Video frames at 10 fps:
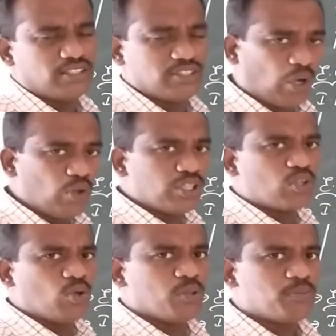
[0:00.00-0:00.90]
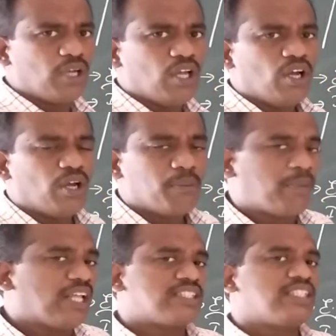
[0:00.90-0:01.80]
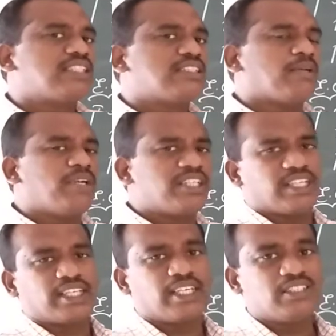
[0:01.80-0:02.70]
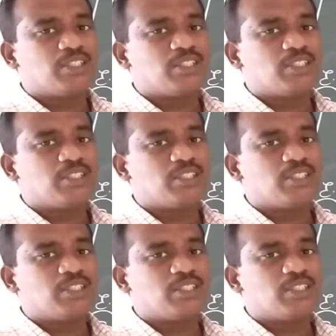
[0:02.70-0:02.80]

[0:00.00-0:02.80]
Down the group, plus 6 stability decreases,